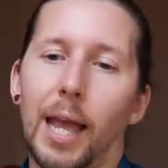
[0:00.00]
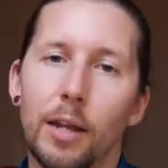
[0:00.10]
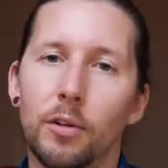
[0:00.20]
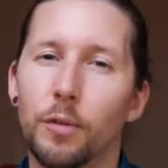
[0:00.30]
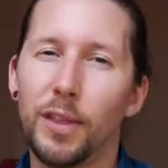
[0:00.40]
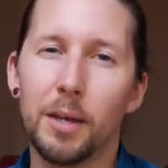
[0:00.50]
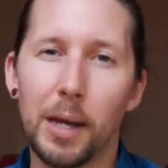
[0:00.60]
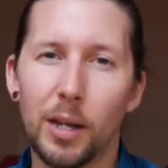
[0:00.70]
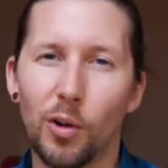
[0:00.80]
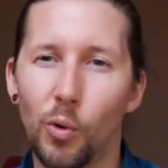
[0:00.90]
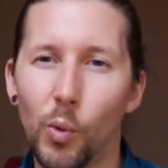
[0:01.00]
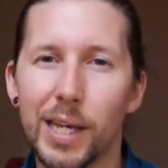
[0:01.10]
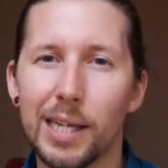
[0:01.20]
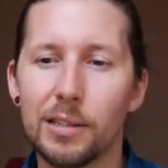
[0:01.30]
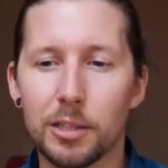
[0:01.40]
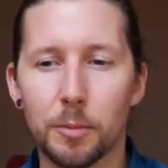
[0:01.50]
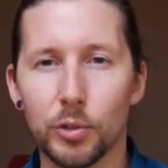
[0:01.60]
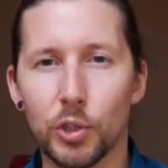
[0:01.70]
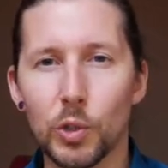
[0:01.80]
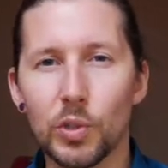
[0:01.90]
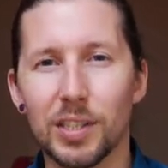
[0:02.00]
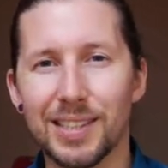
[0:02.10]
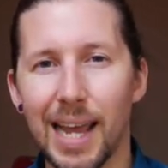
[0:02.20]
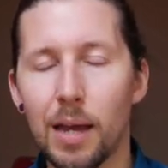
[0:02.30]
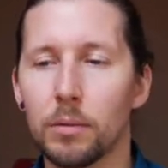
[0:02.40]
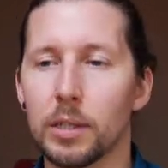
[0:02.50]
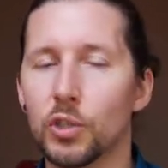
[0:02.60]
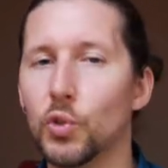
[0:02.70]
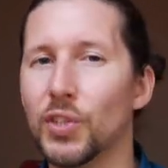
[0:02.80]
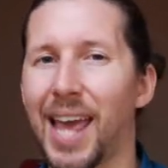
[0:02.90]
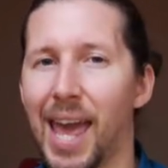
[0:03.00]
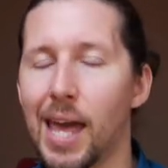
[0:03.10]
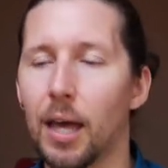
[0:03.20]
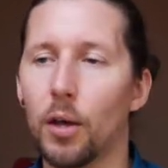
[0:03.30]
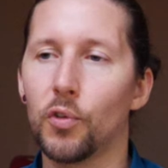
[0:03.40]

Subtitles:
And you think about it, all it is to produce a sound is using air.